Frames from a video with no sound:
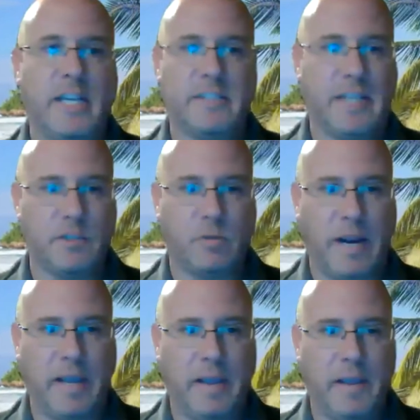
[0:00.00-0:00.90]
a chest
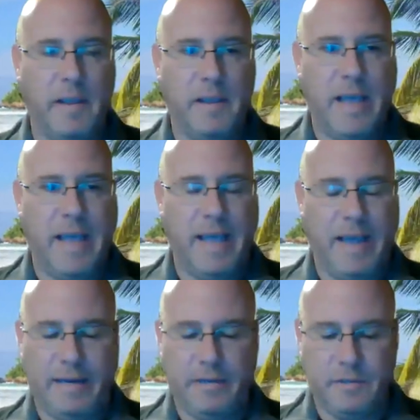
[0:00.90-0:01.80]
x-ray.
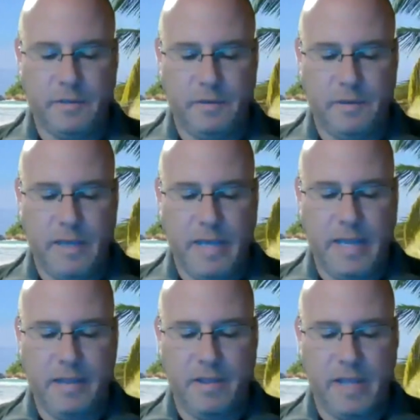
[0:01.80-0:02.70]
And
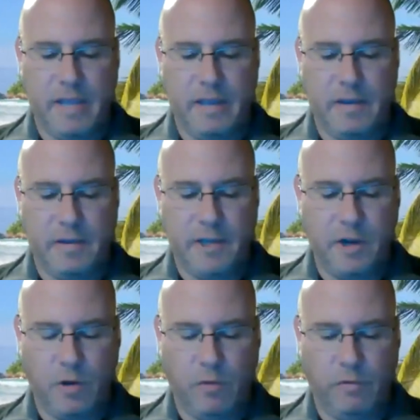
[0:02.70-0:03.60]
in the,
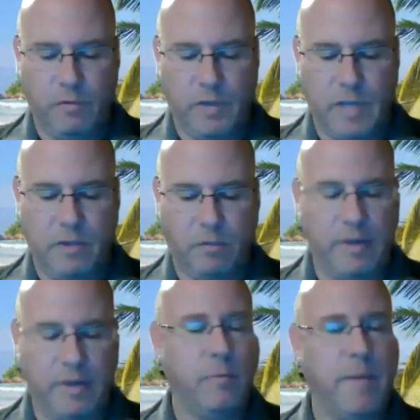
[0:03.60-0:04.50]
in
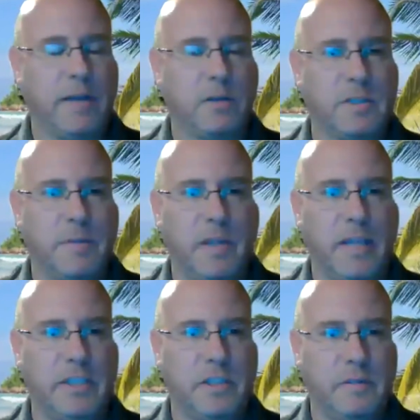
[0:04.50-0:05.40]
the real medical
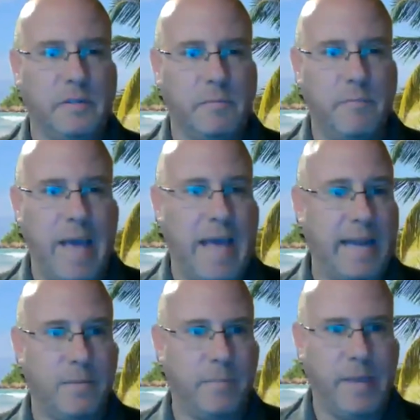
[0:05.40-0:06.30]
simulation
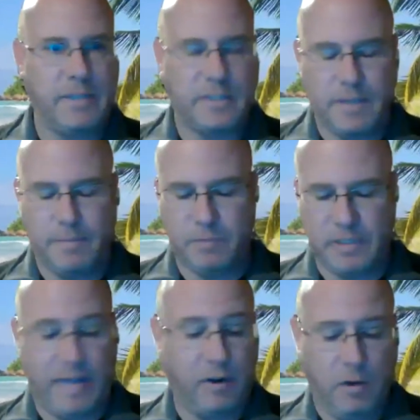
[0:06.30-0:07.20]
mannequin-based
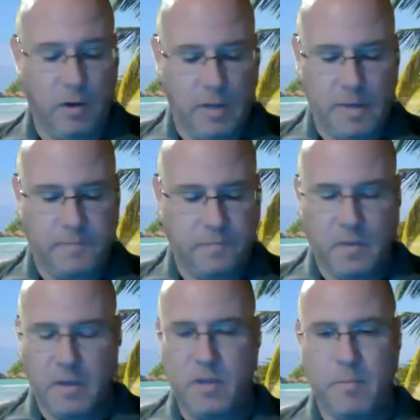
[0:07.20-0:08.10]
sim center,
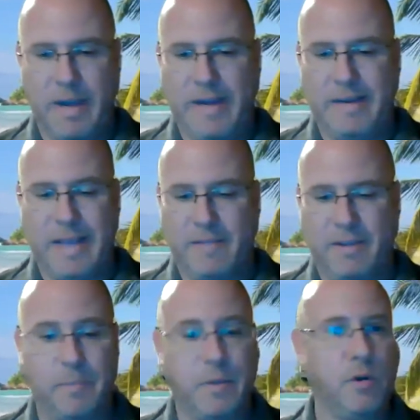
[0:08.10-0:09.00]
you might
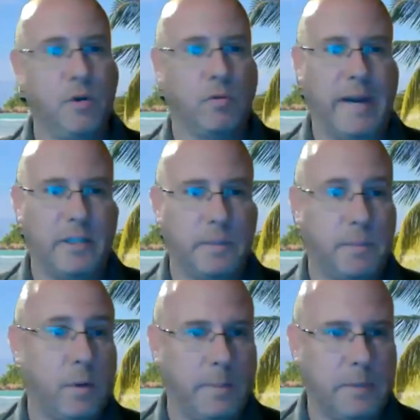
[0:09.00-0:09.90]
have a computer
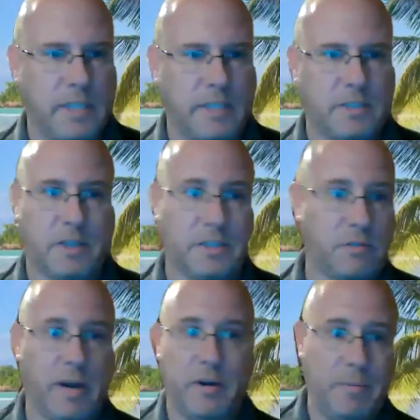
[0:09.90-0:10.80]
rig to pull up a chest
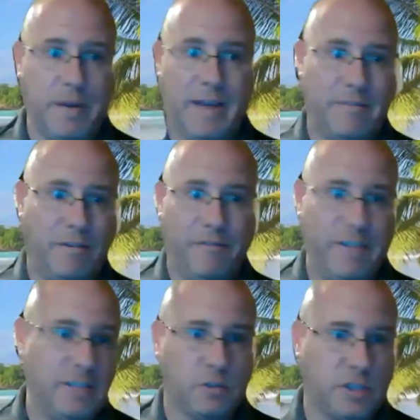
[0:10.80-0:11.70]
x-ray, or you might have
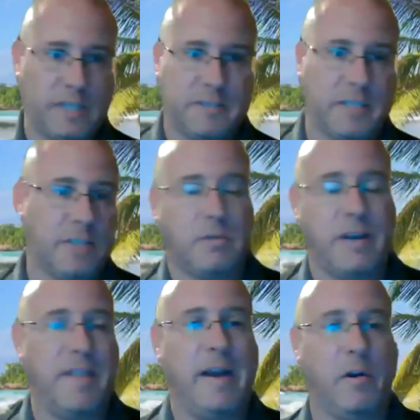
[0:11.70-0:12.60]
a physical chest
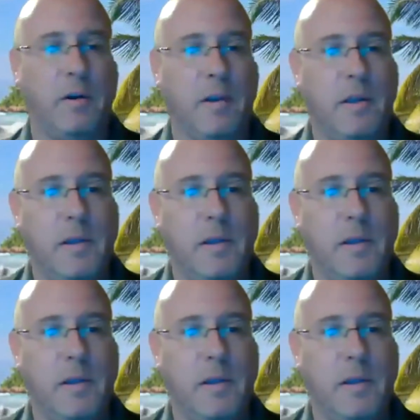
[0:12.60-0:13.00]
x-ray there.